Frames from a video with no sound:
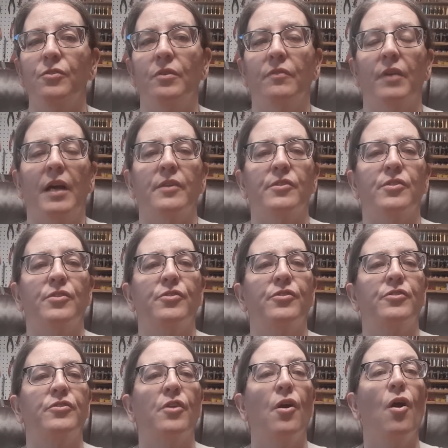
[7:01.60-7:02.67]
you have got
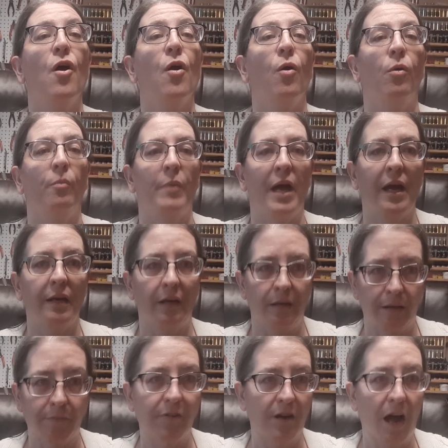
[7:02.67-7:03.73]
so many
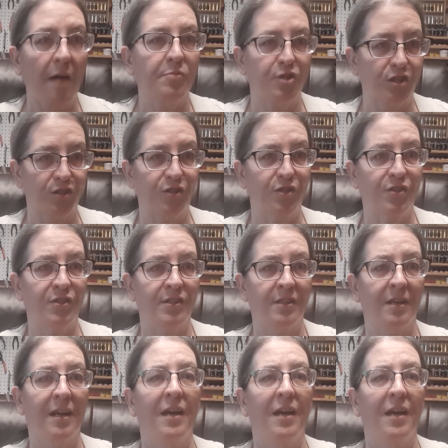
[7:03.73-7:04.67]
different options.